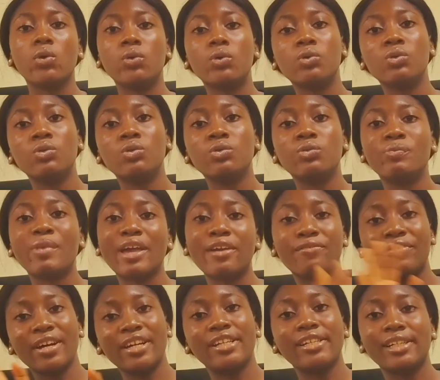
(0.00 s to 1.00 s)
Oh, my
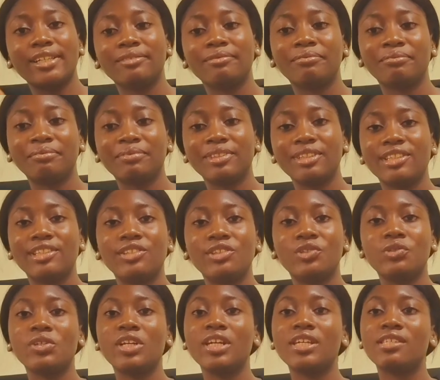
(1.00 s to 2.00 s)
father.
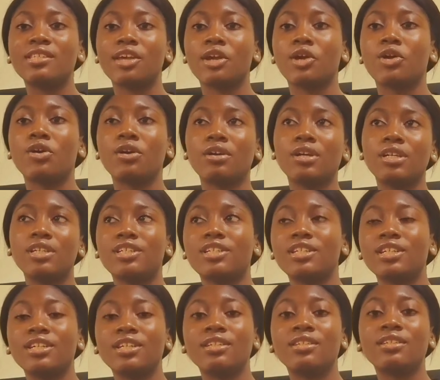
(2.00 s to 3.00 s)
He's always
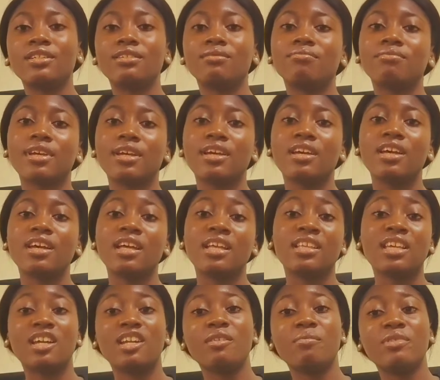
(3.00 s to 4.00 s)
encouraging,
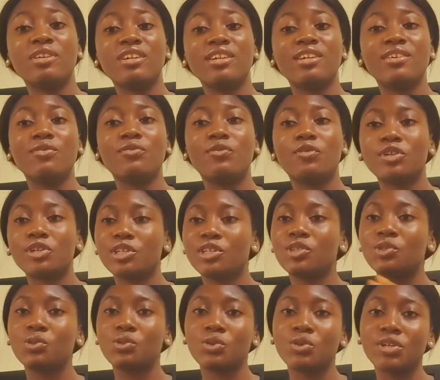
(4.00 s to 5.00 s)
telling me
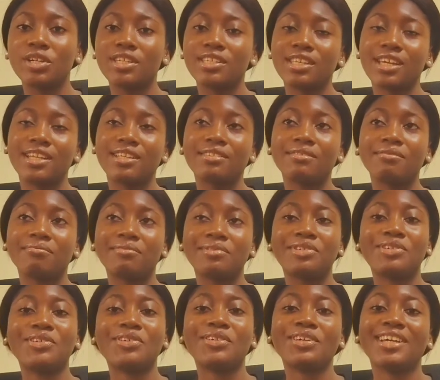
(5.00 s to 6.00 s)
funny stories and
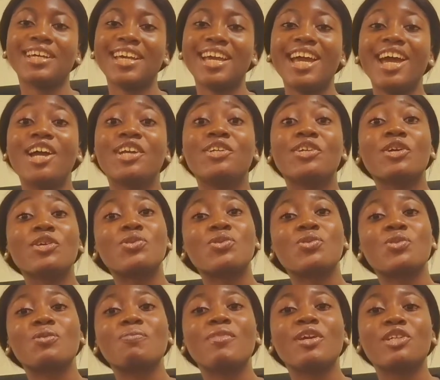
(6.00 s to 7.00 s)
just
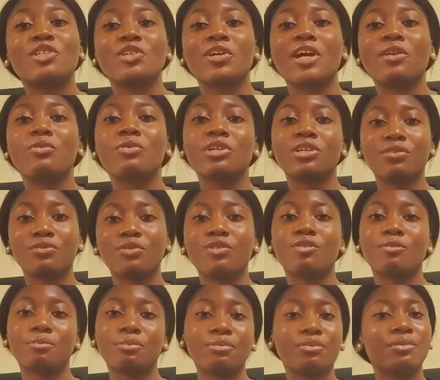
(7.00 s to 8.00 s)
to make sure I don't give
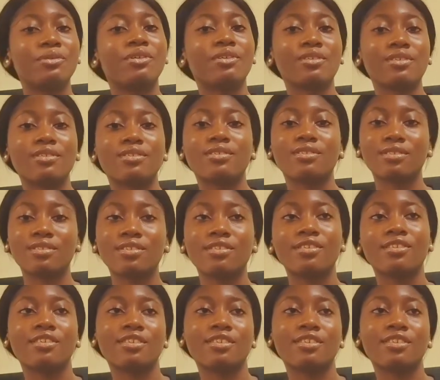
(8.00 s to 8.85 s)
up. Because